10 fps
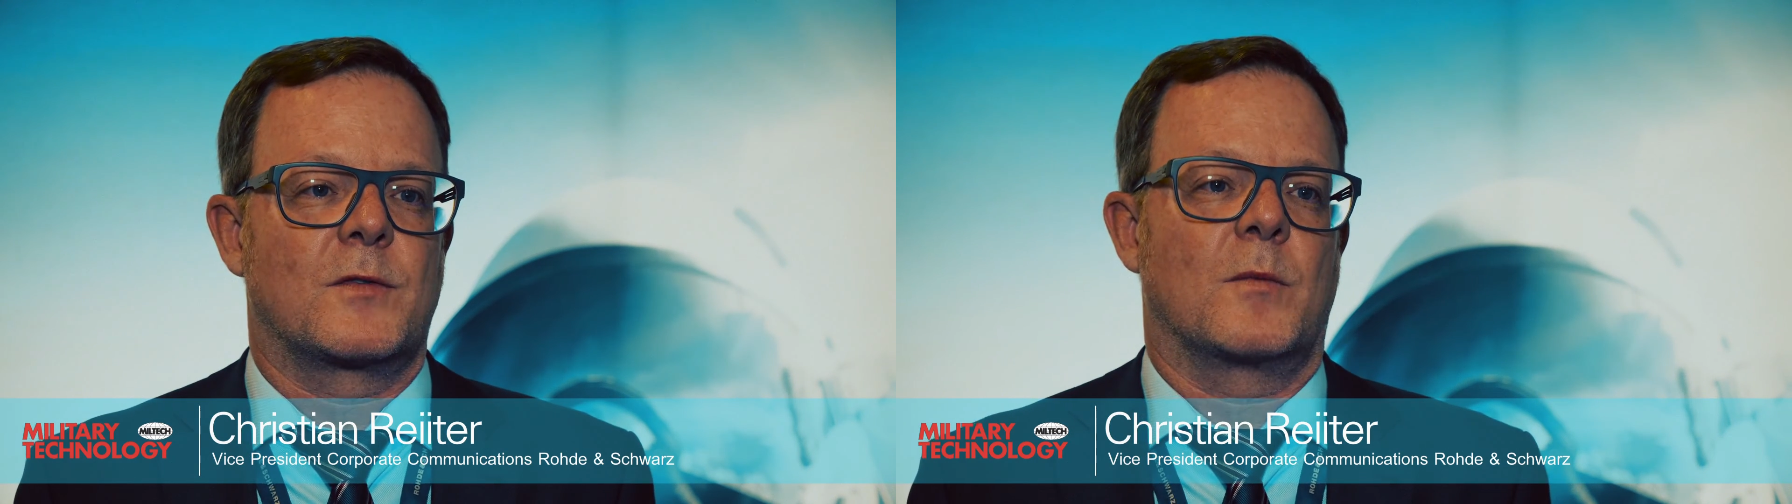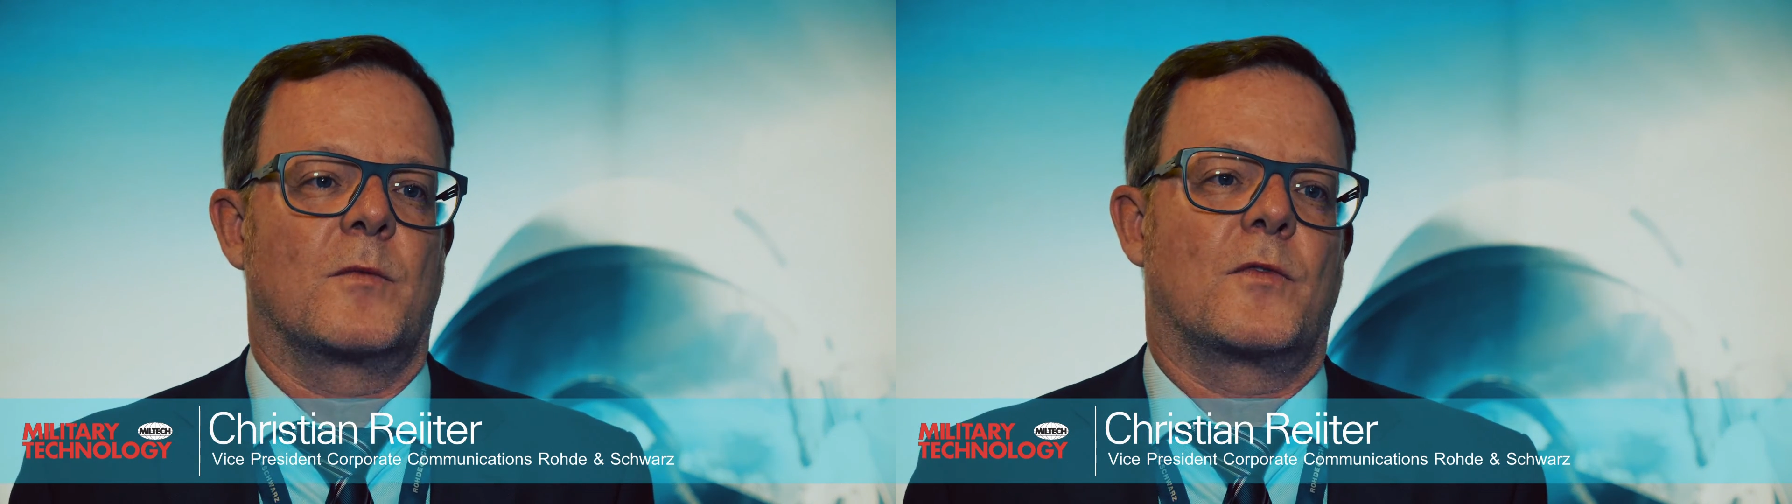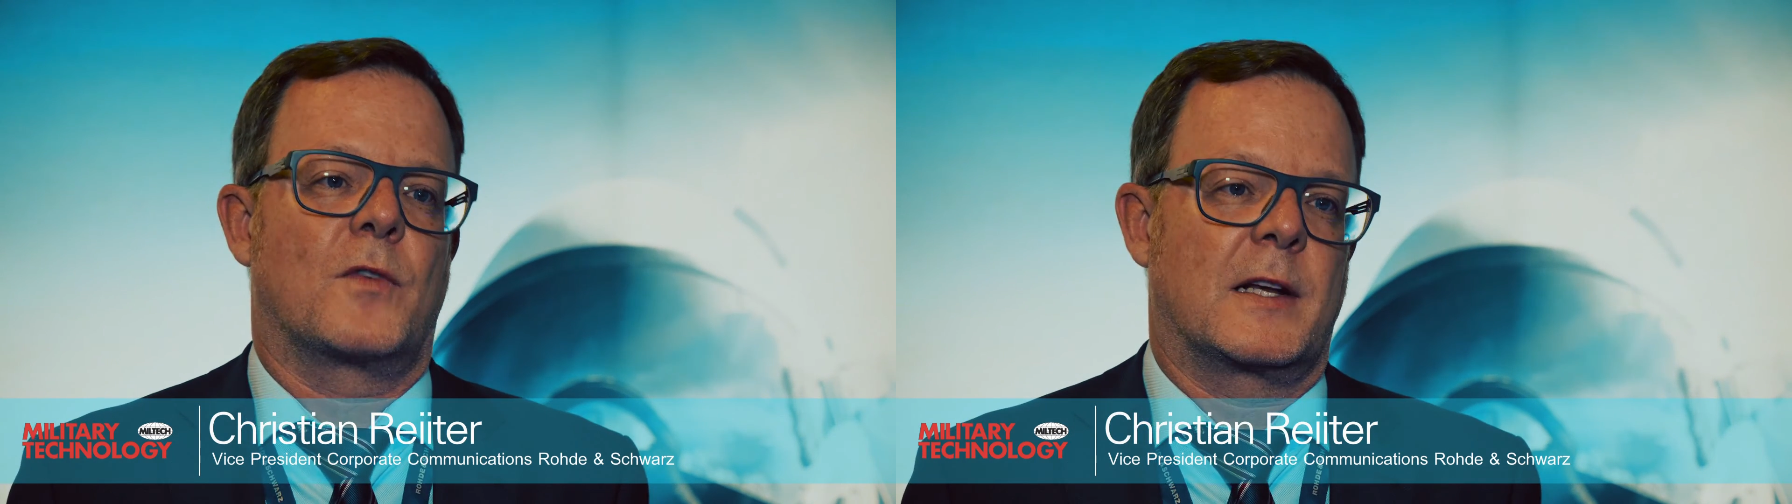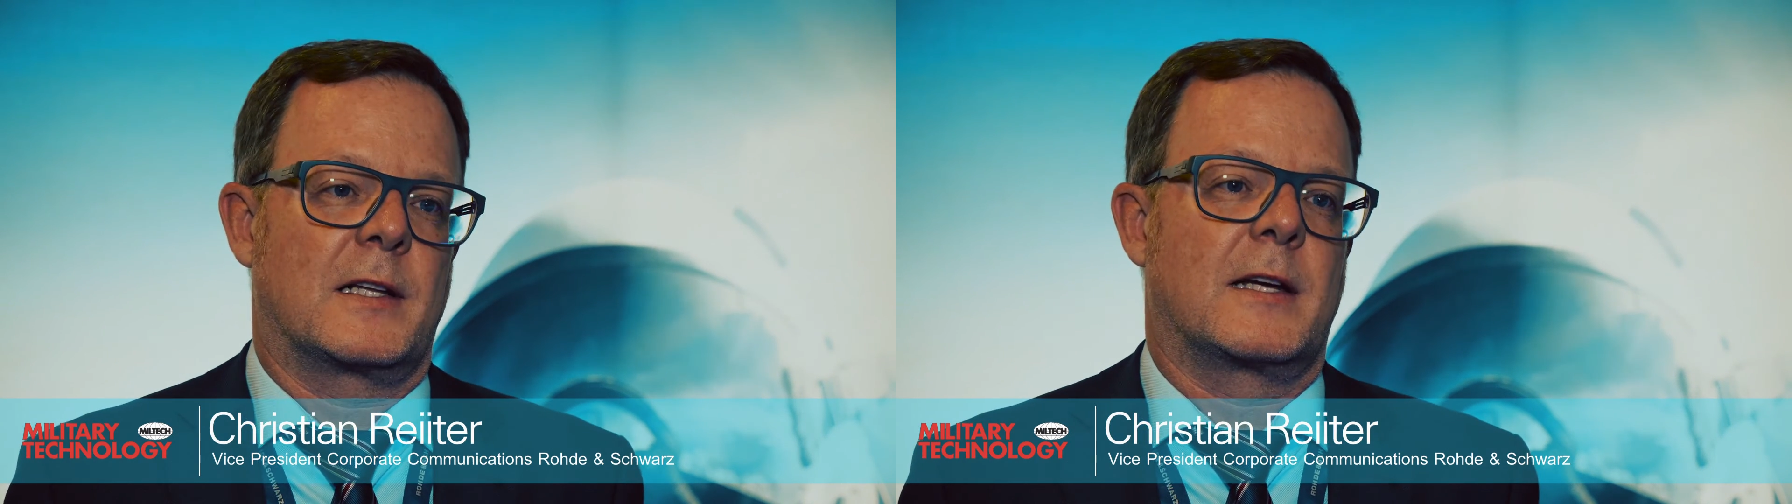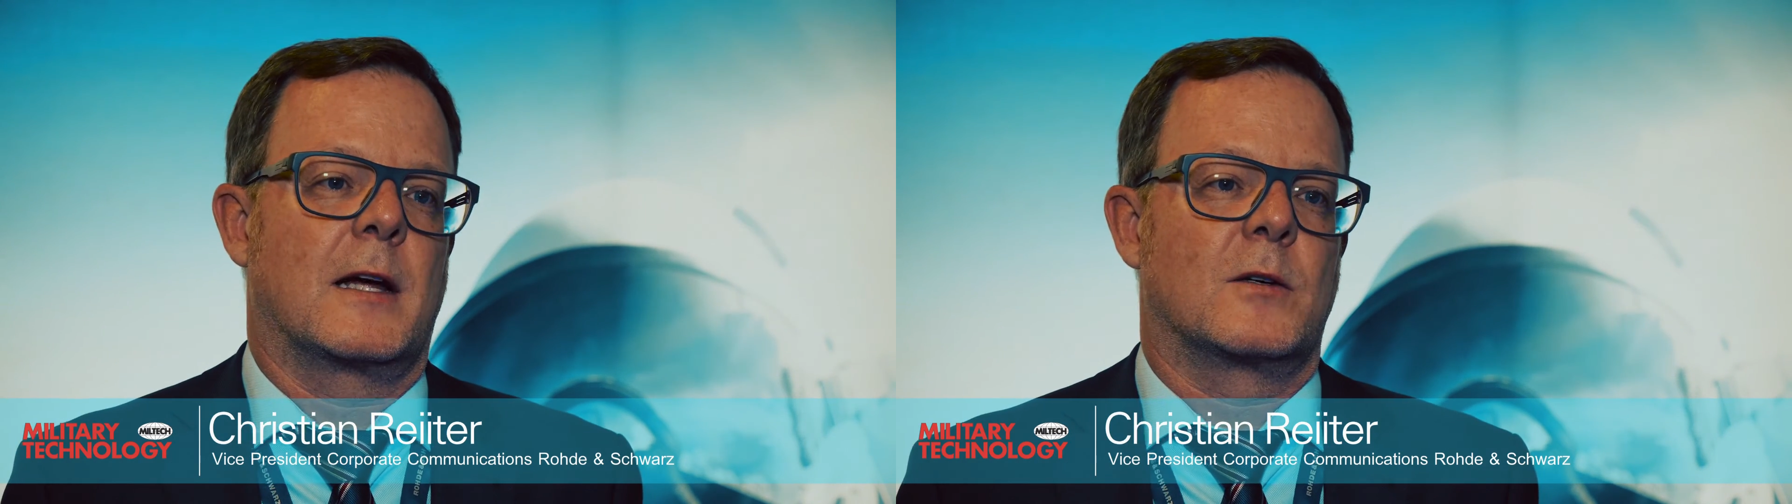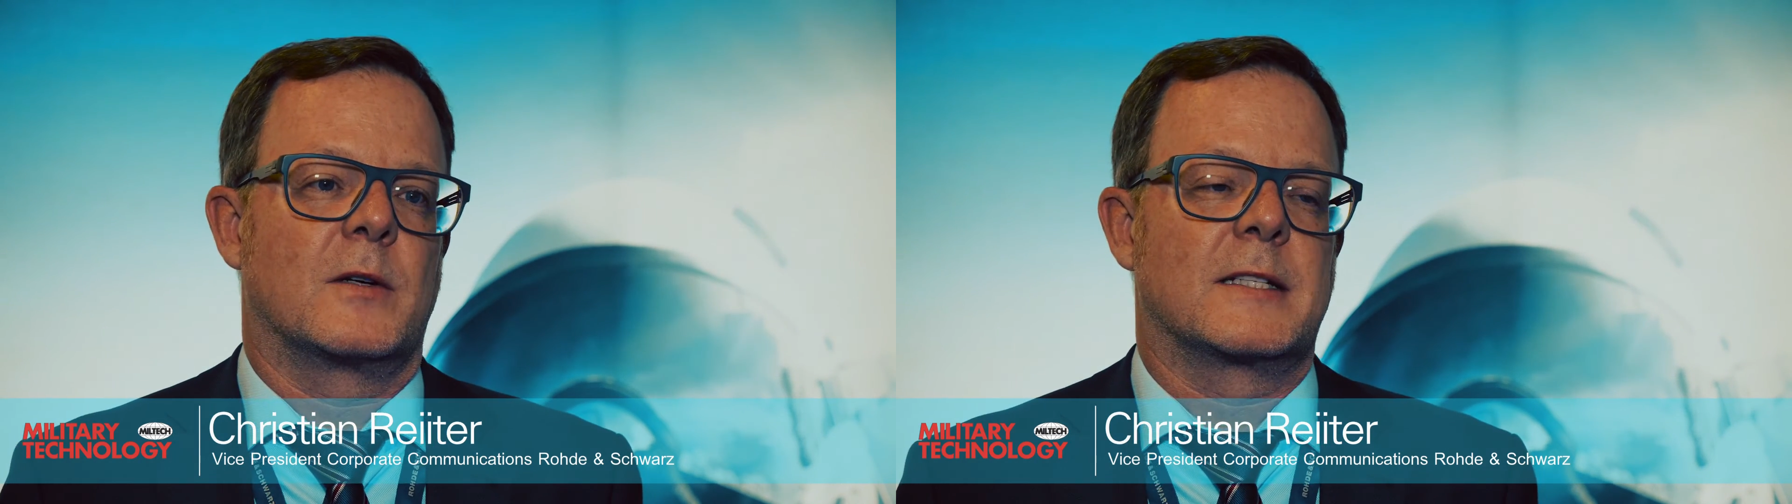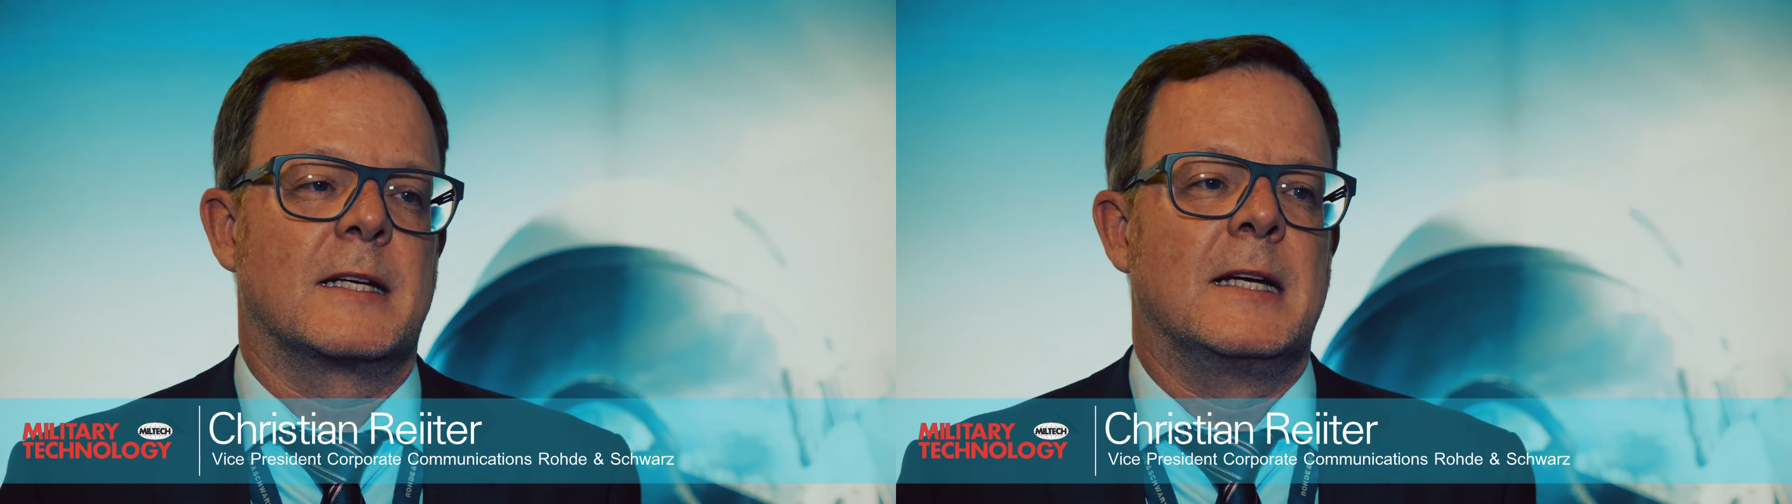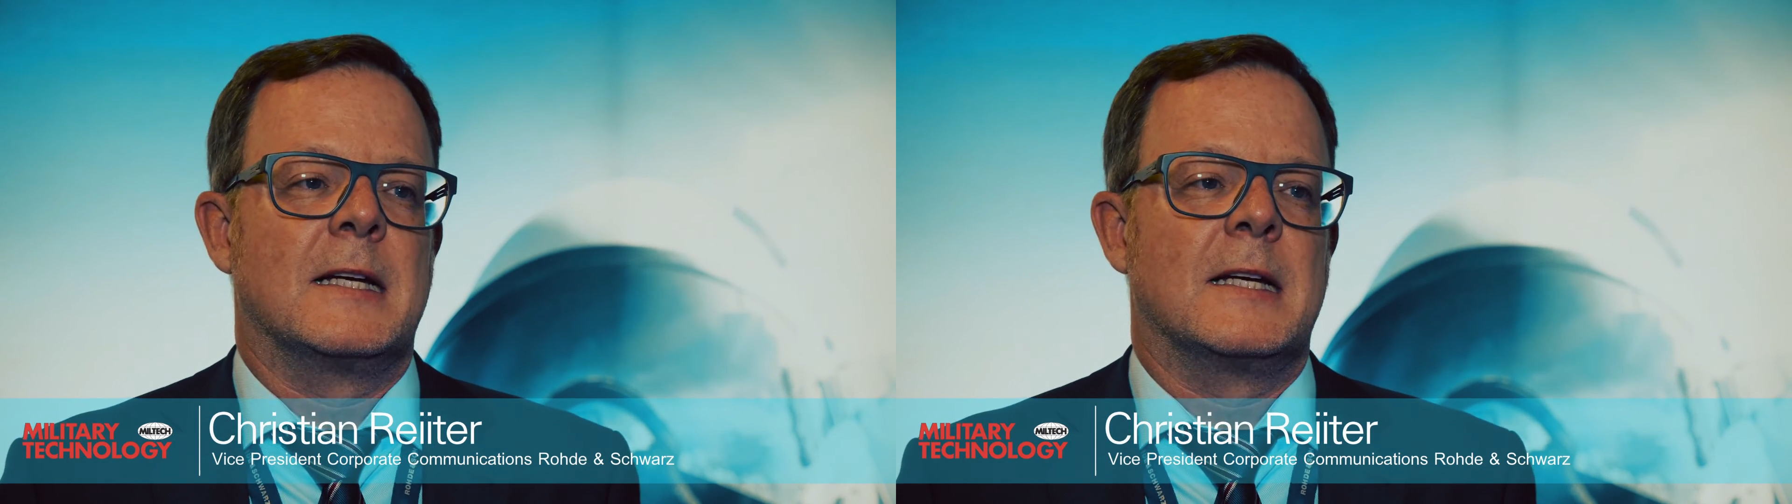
from friendly countries.